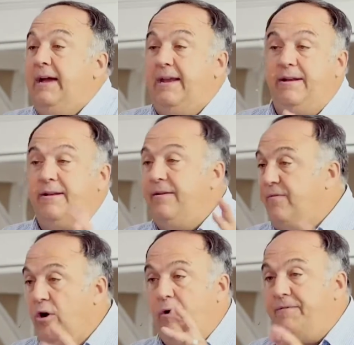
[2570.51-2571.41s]
and it
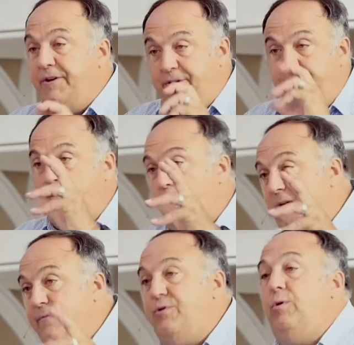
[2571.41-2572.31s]
involved a different
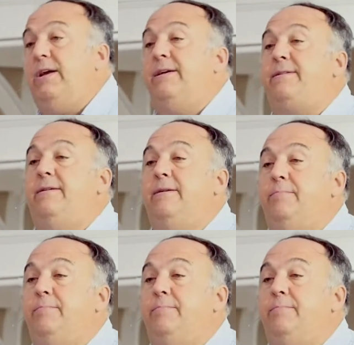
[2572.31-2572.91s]
way of doing it.